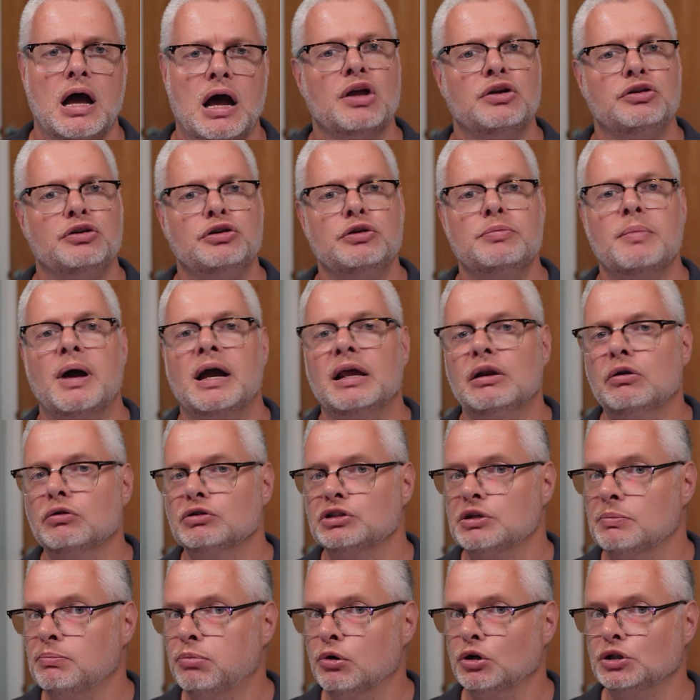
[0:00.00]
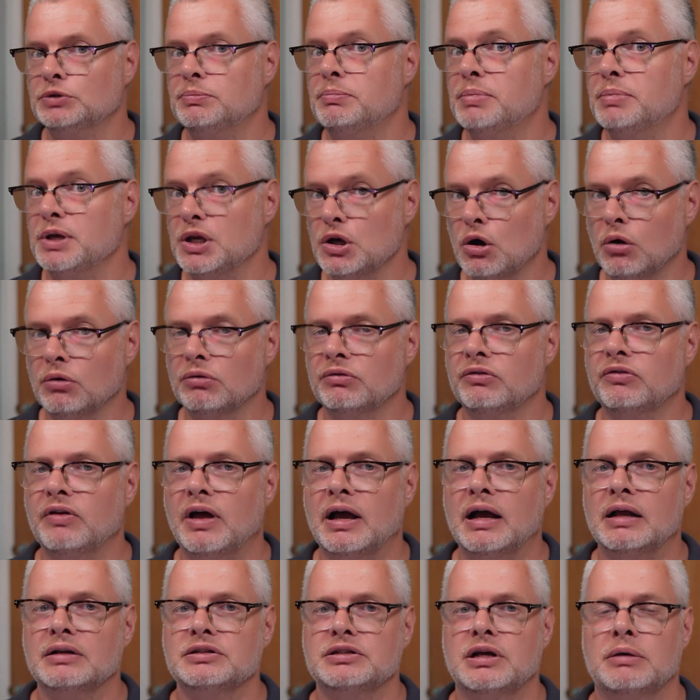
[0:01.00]
You may look to push beyond
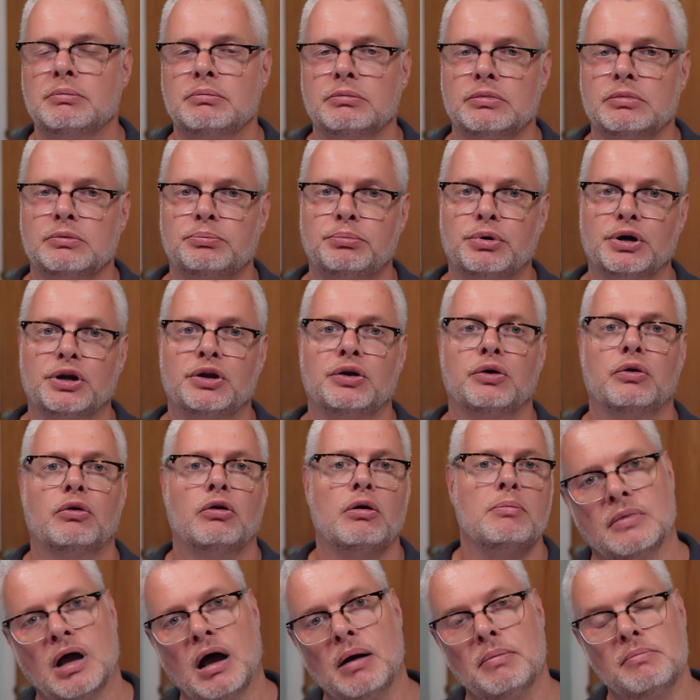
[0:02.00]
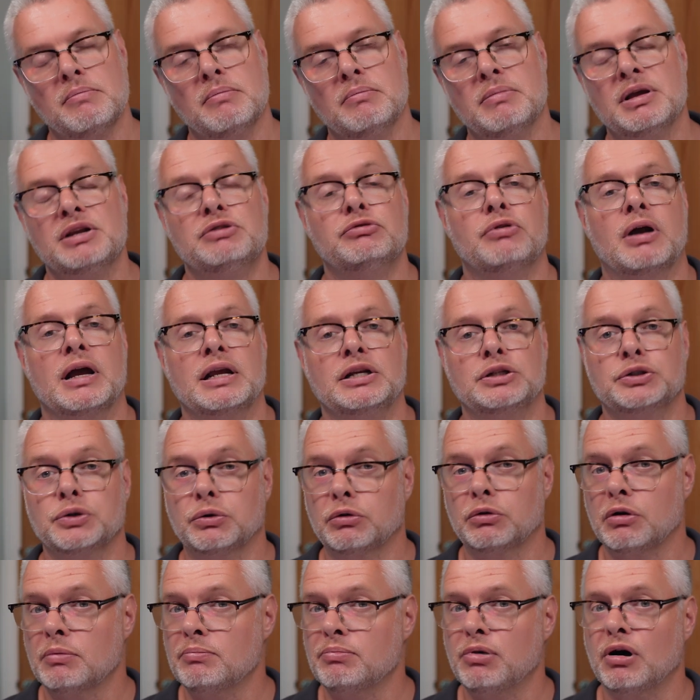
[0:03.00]
that and procure a mid-range
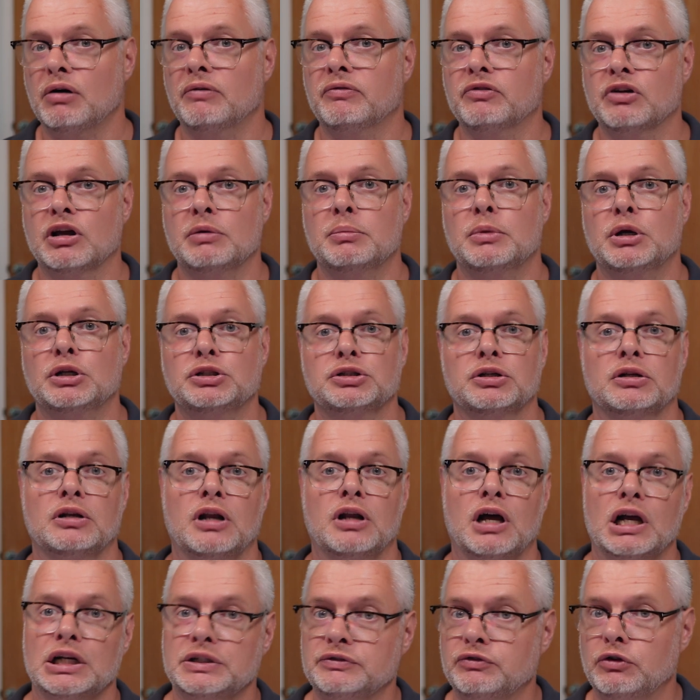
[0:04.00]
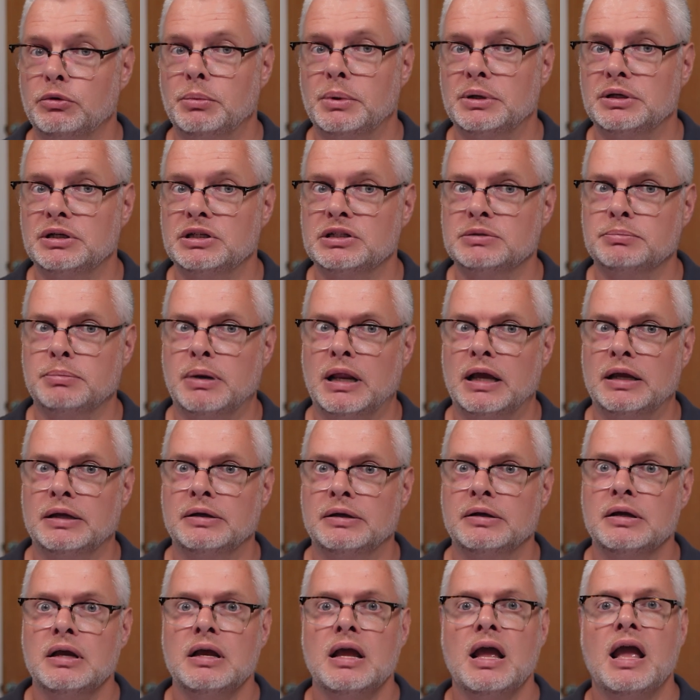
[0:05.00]
or above commercial large format display
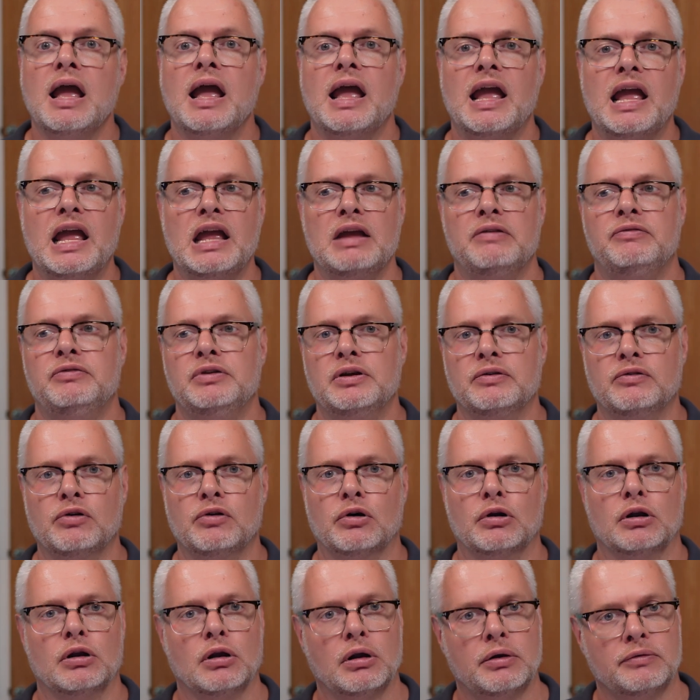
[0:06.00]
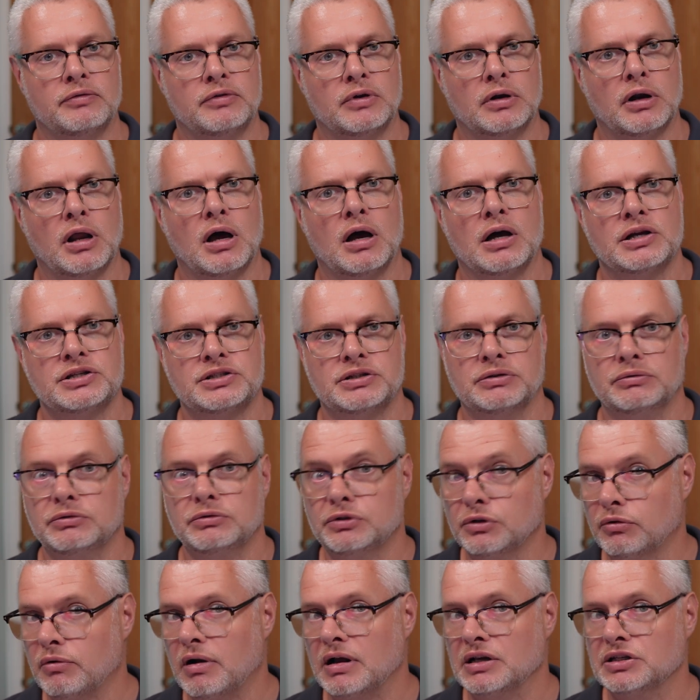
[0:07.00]
if you've got a lot of glass or
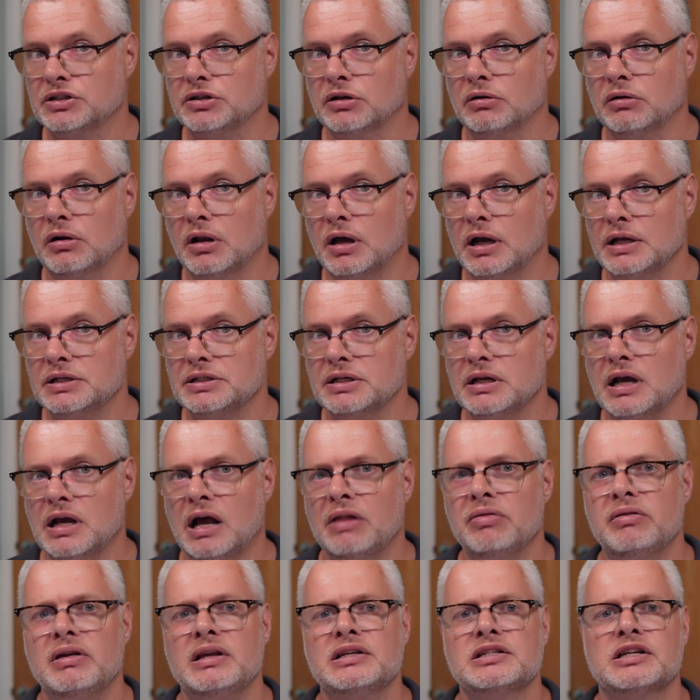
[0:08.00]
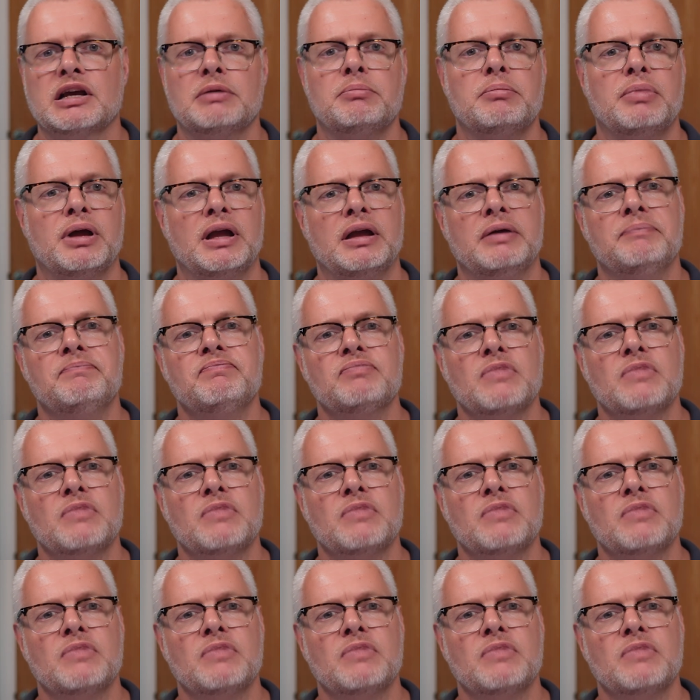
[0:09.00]
direct sunlight, and these can be